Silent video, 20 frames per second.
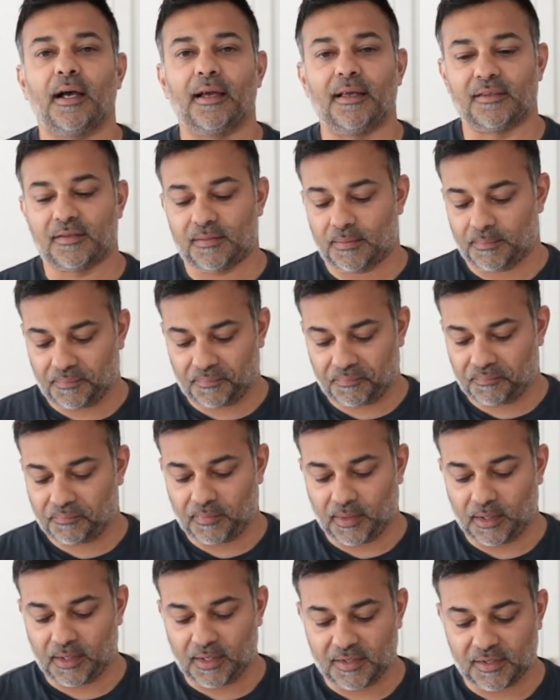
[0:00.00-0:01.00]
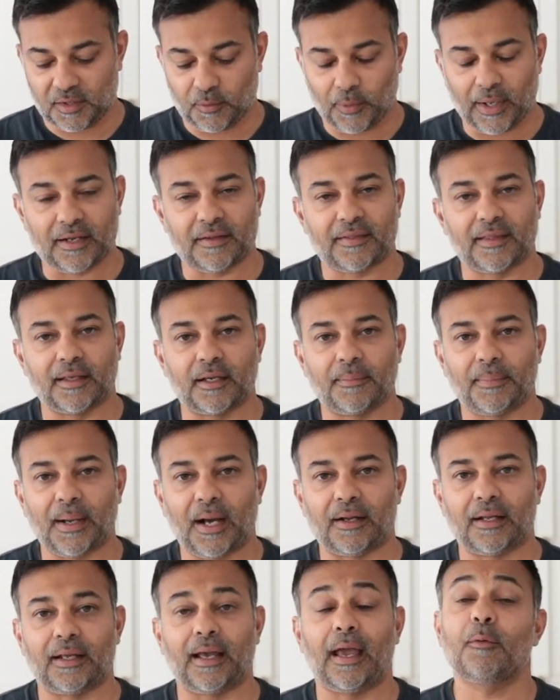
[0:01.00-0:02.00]
is an easy way to think
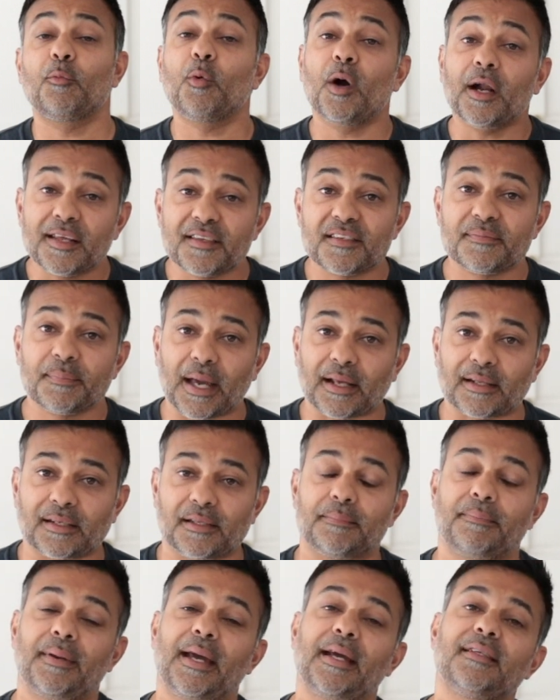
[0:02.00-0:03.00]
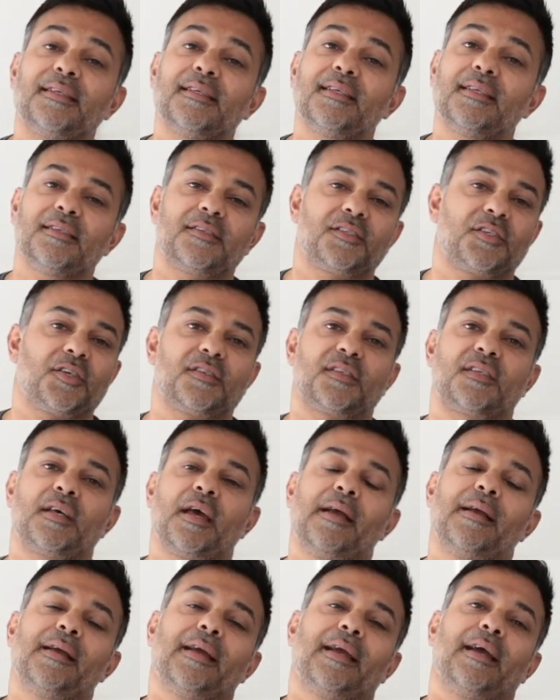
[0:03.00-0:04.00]
about it. And what is pectin? Pectin is just,
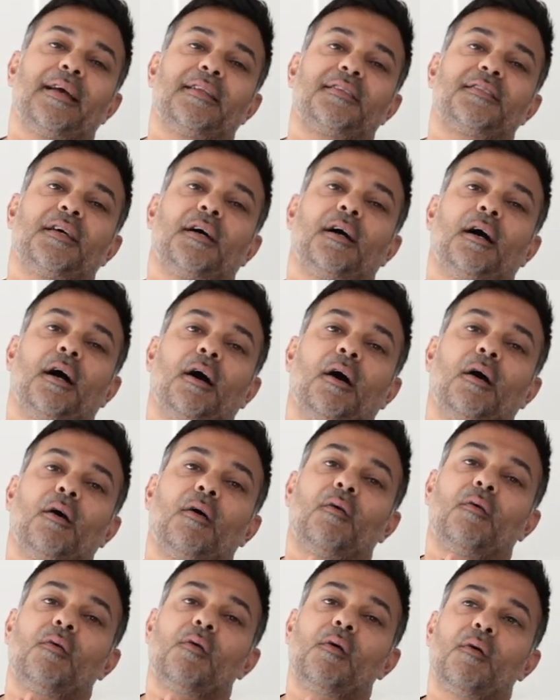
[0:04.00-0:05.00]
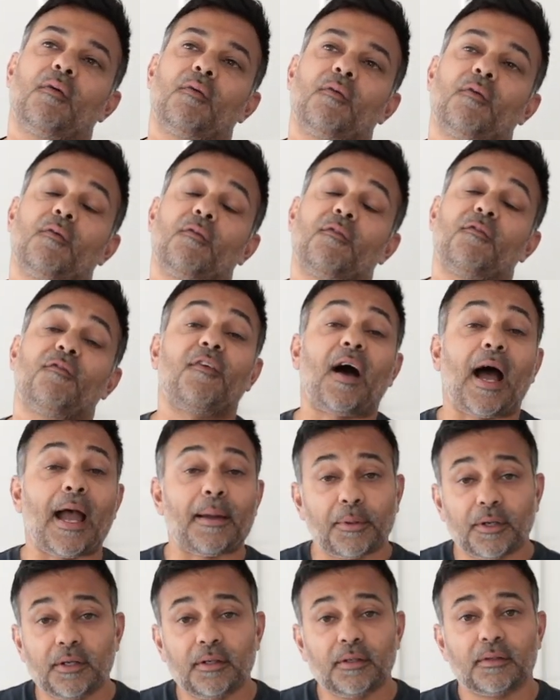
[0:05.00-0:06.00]
it's
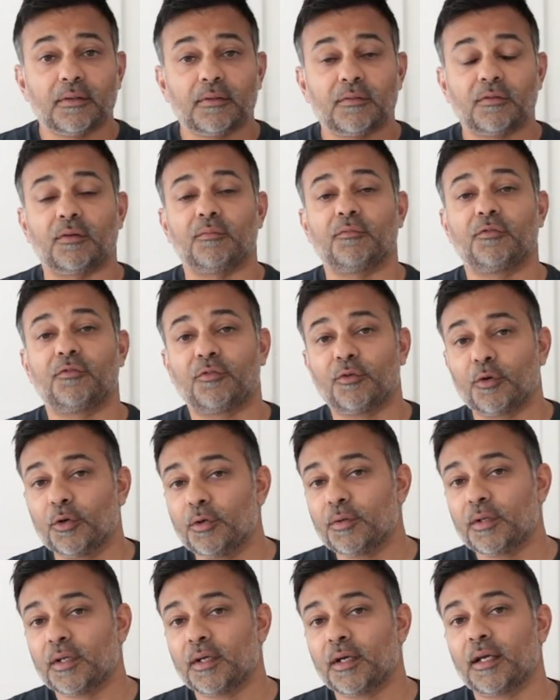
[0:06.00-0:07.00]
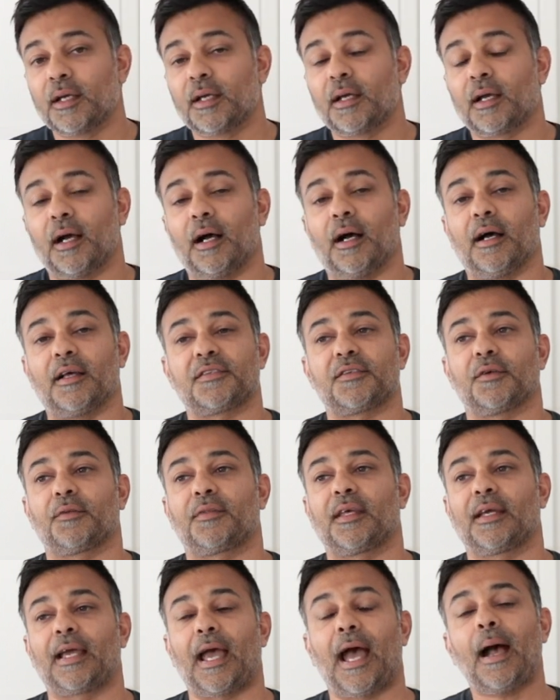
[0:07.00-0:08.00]
fiber from fruit. So
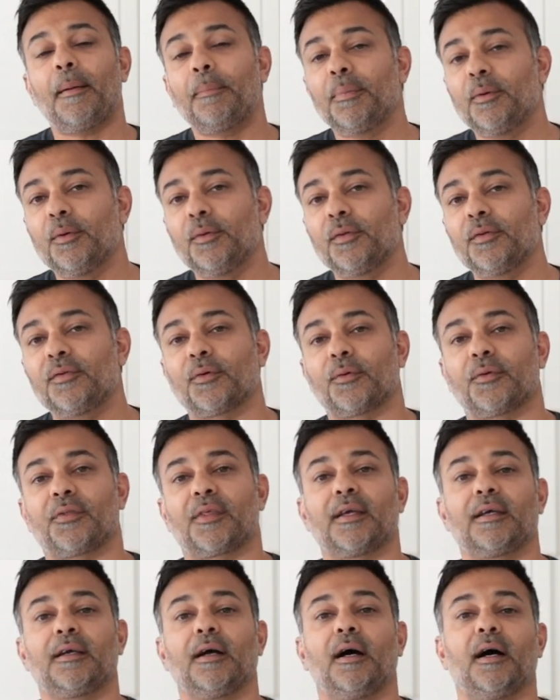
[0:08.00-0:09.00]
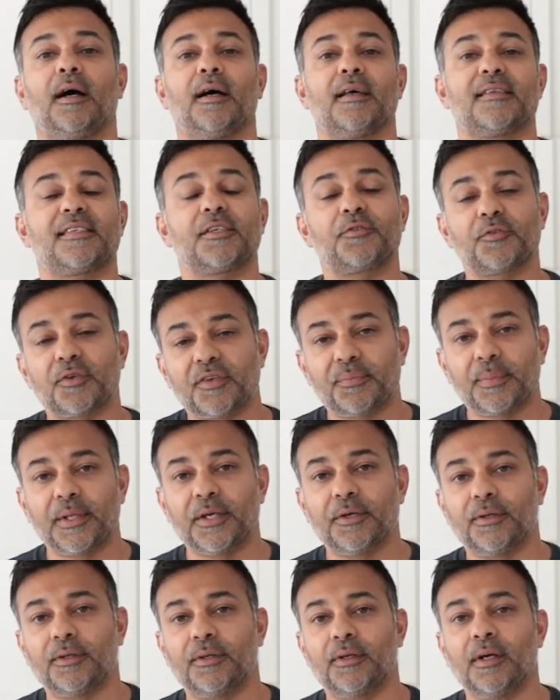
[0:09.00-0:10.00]
think apples or think citrus
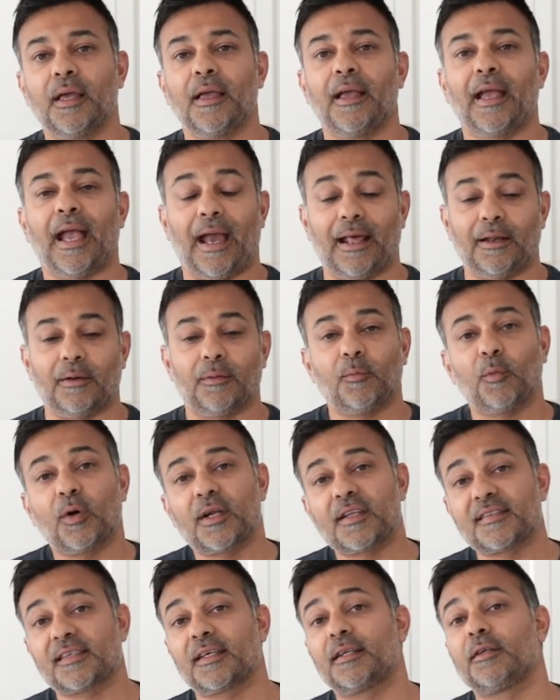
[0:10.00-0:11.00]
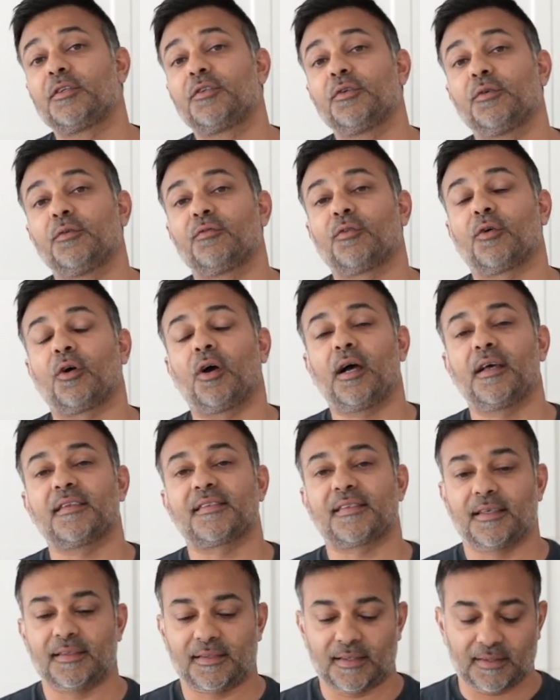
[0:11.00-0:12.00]
peel. And what it's going to do for
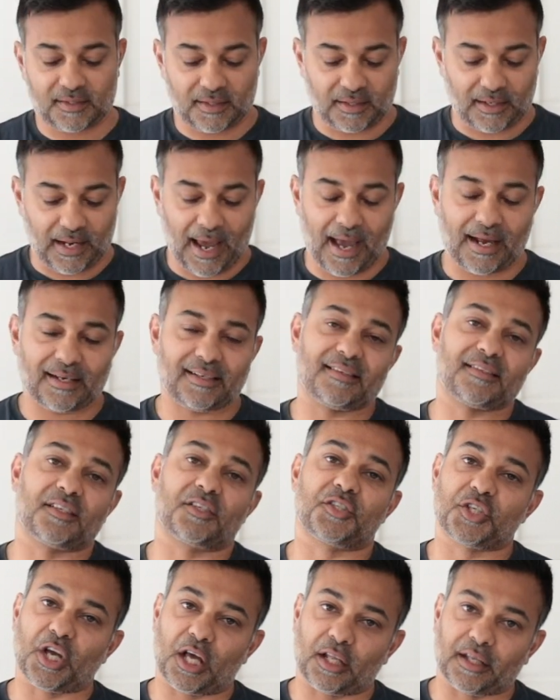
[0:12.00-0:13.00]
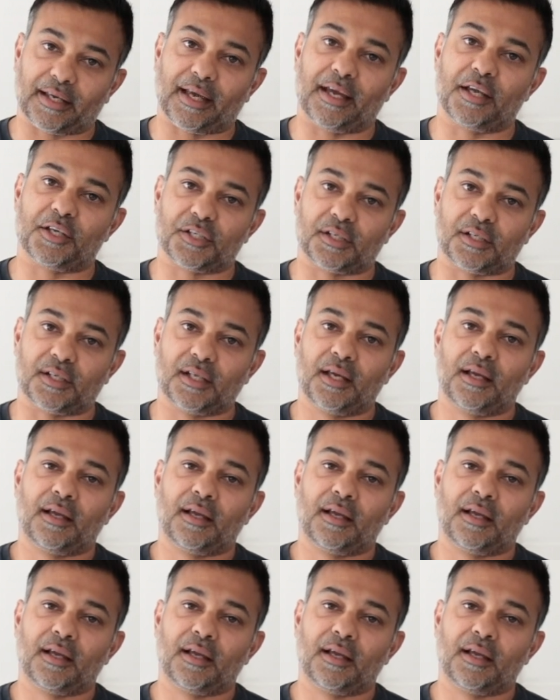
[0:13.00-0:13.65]
us is it's going to act as a gelling agent